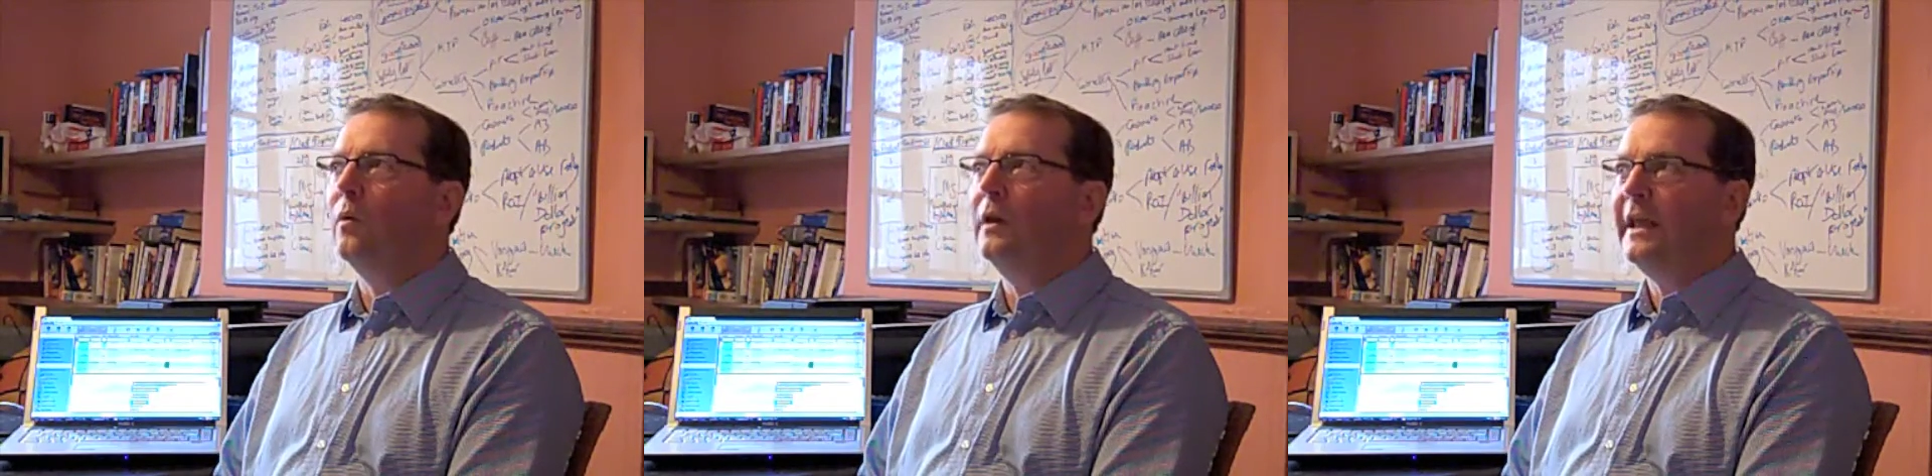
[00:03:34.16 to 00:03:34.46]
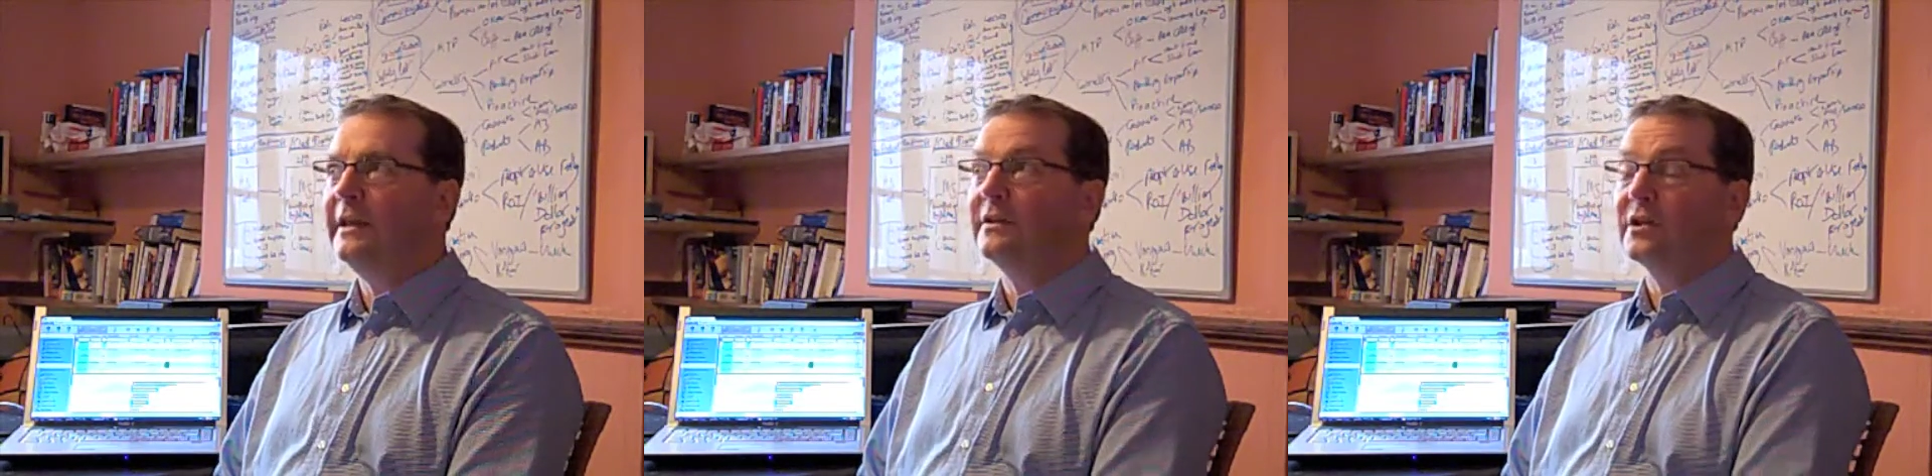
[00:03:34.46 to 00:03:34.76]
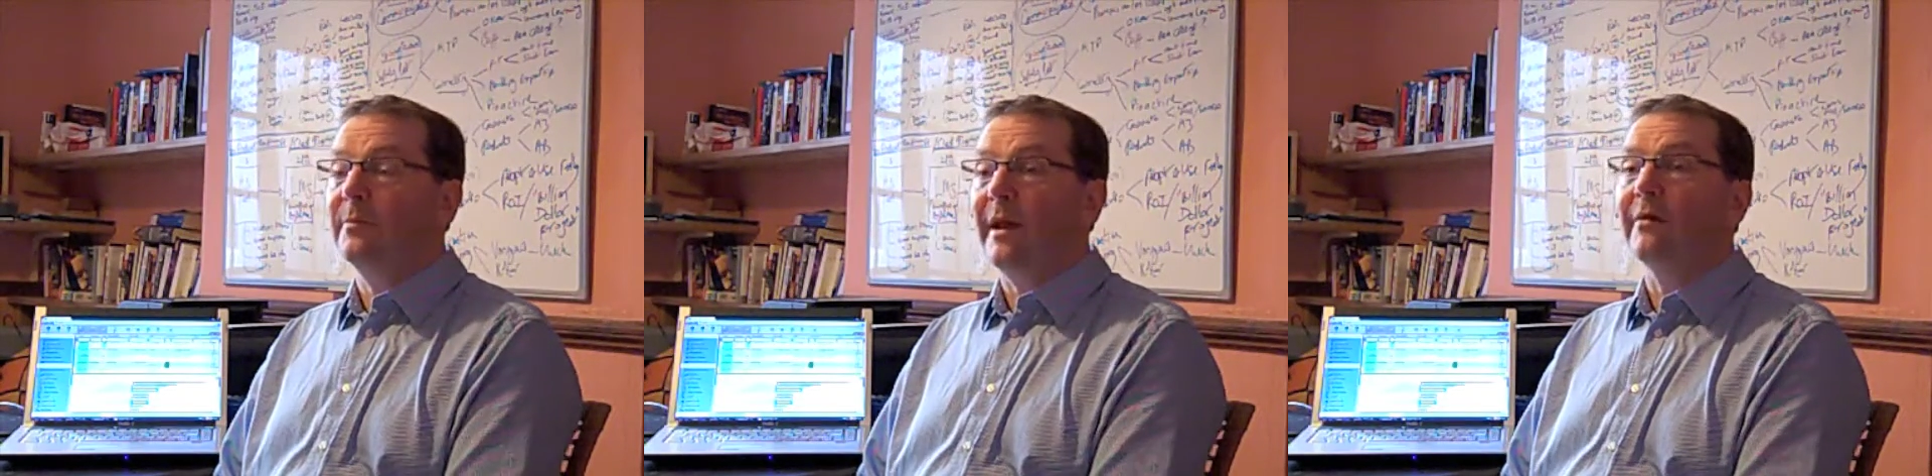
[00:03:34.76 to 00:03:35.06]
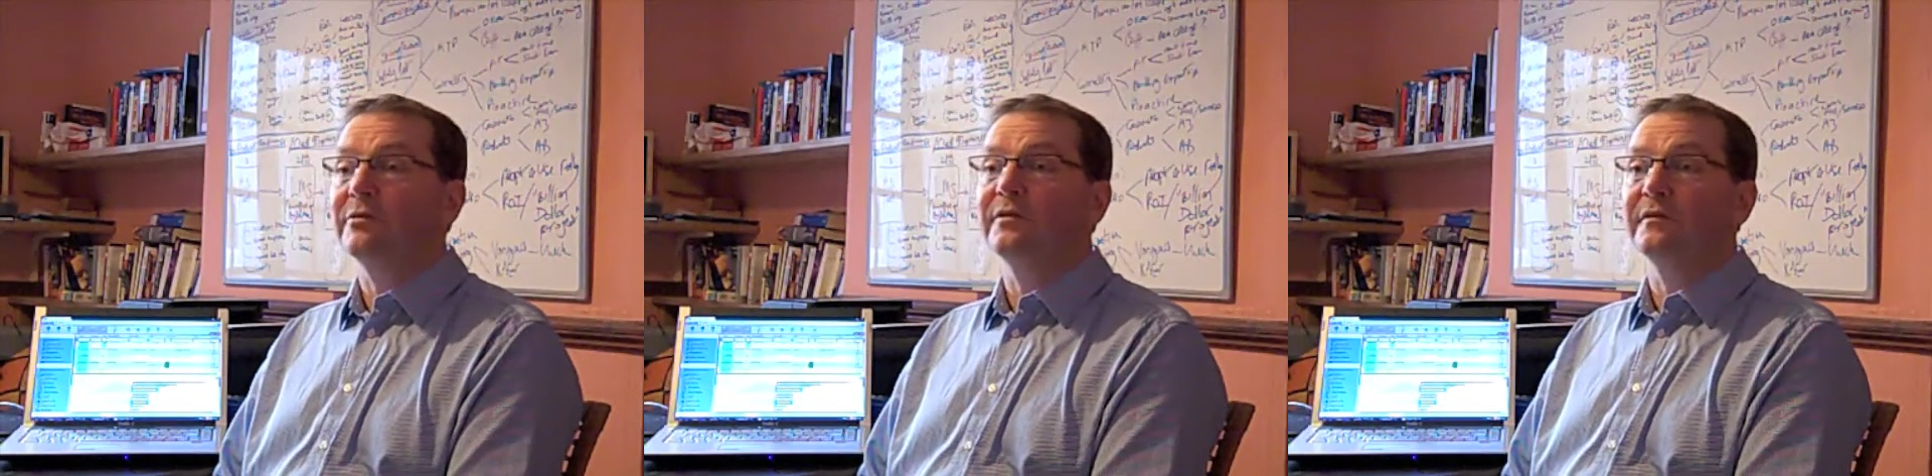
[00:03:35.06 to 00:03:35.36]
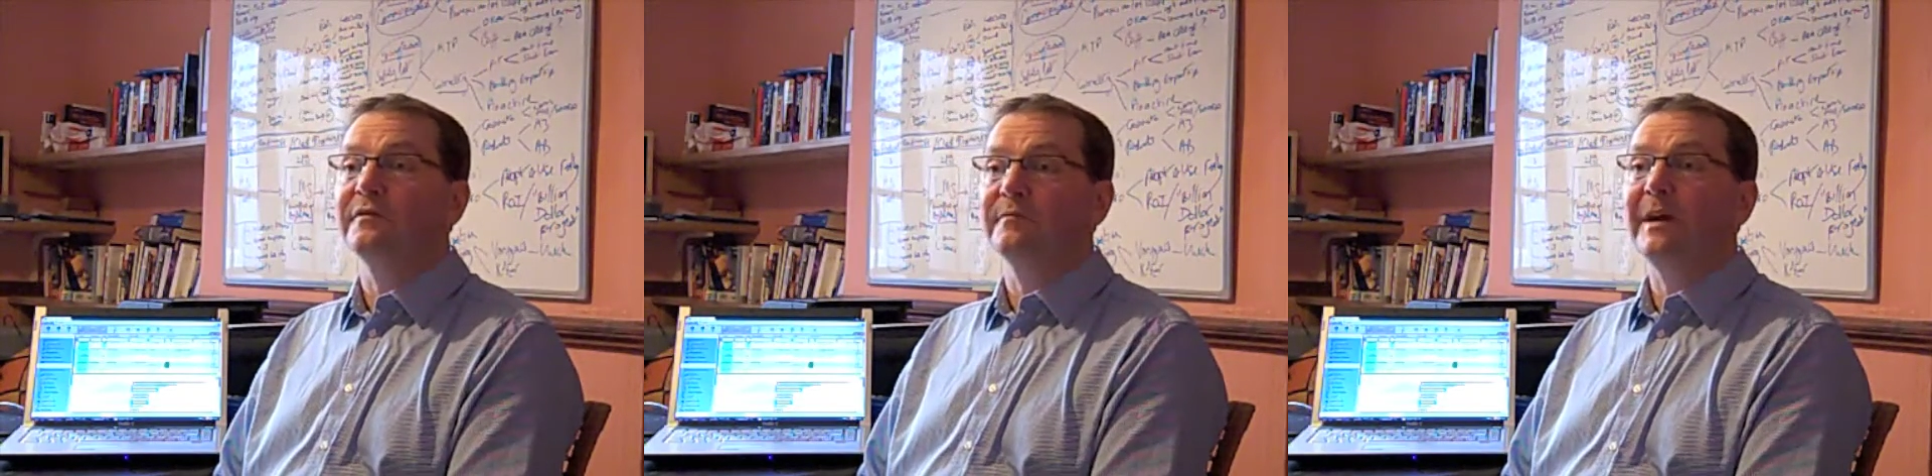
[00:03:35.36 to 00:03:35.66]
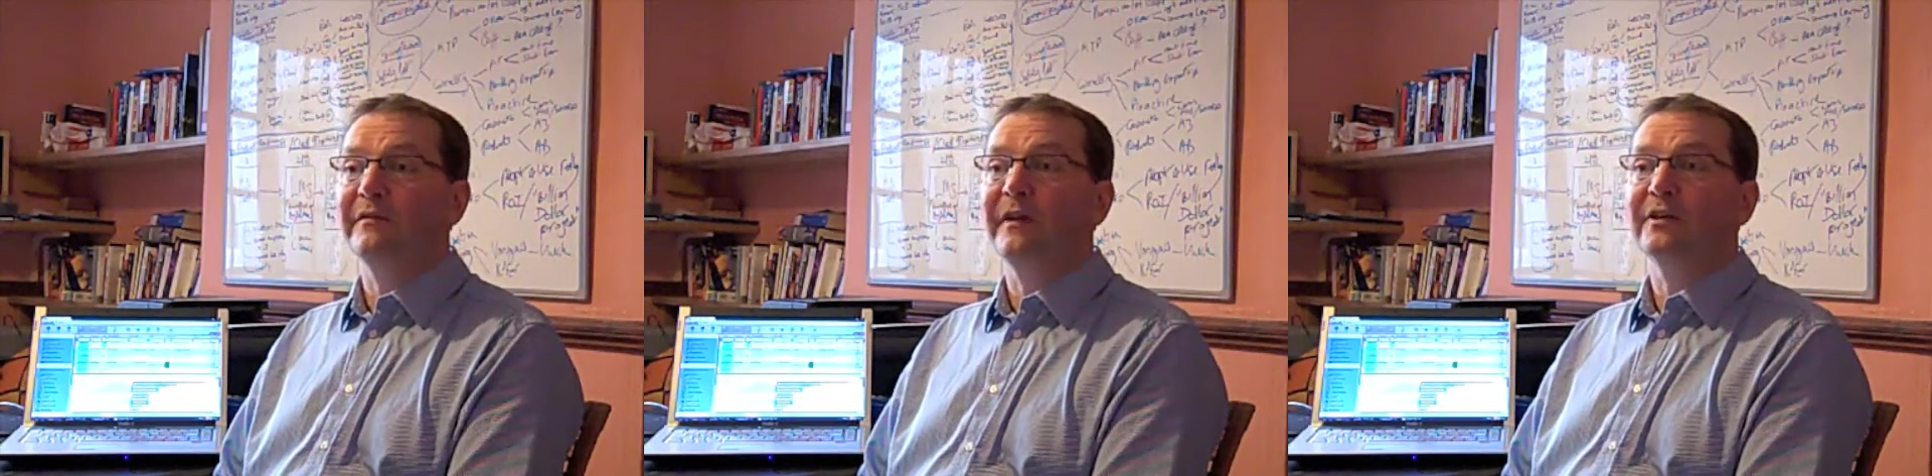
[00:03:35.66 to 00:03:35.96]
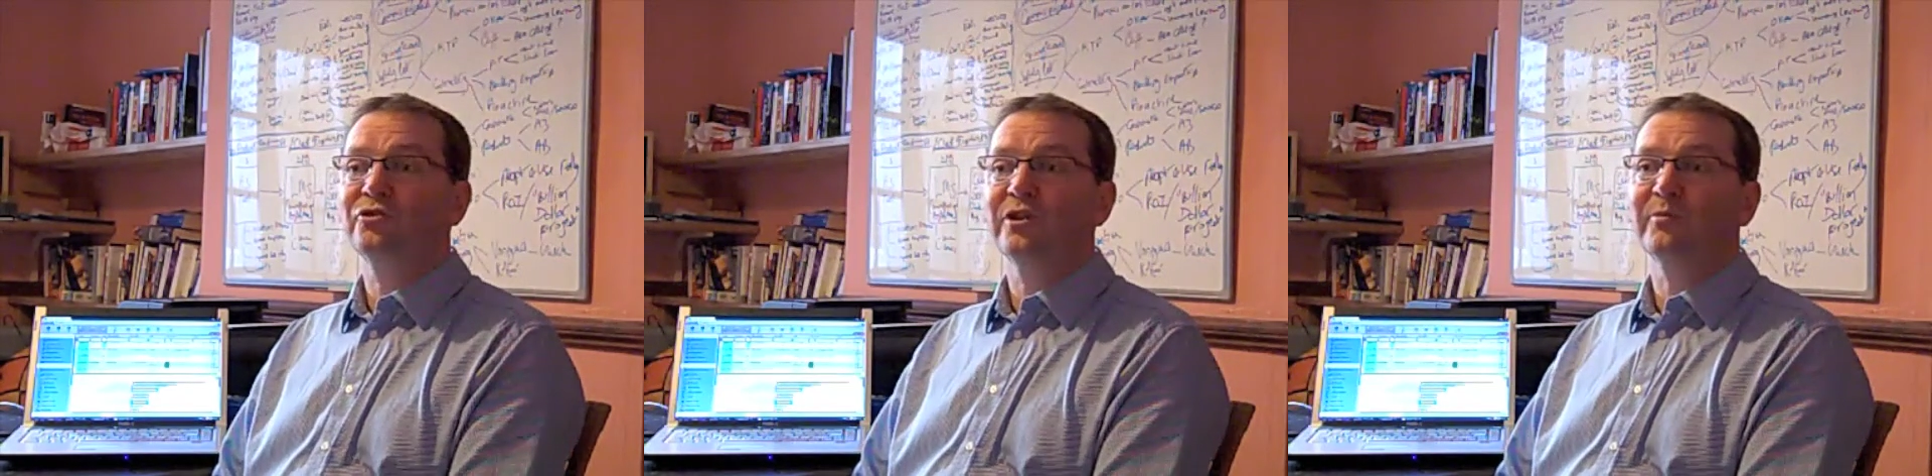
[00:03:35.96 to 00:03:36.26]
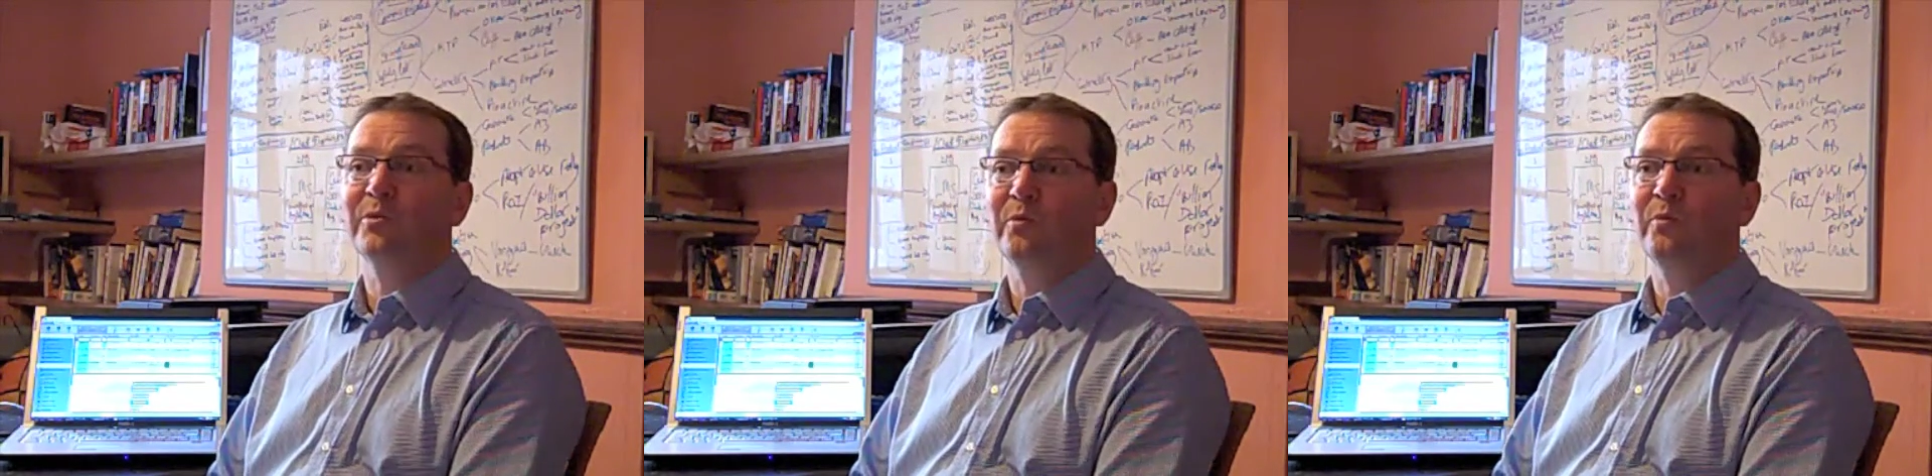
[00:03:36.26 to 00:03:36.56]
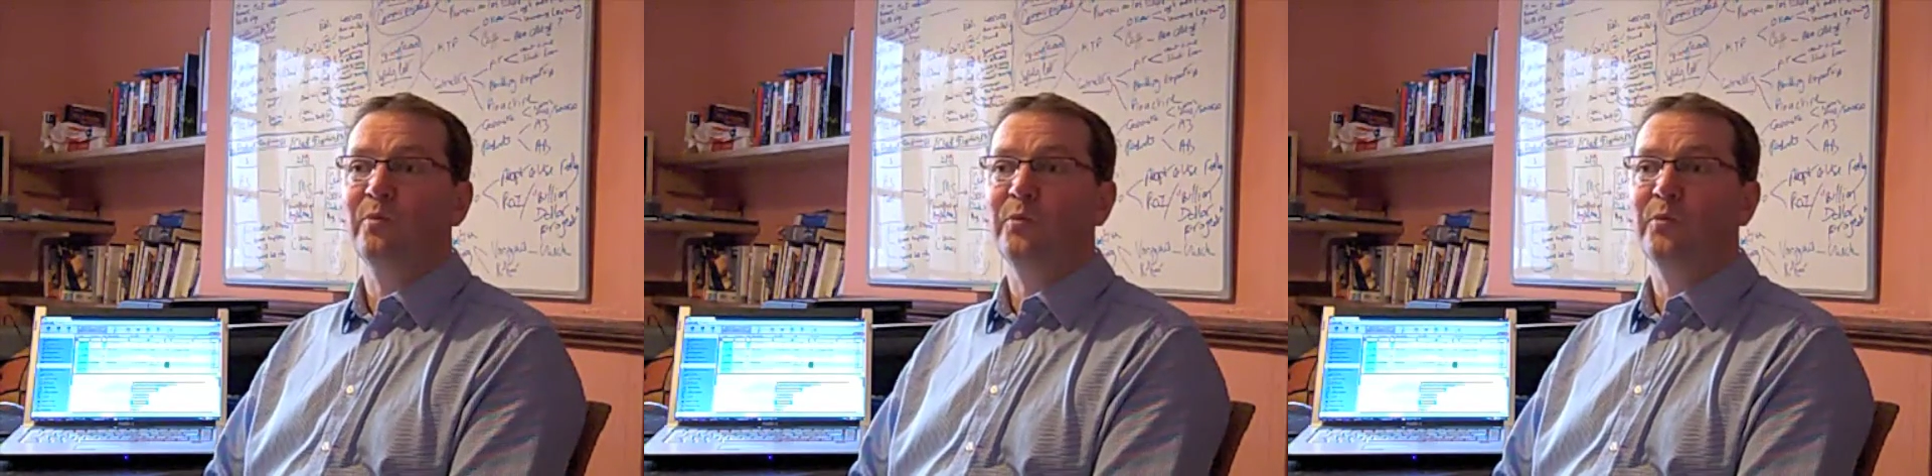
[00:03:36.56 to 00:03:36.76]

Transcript: Lean has come out of manufacturing, but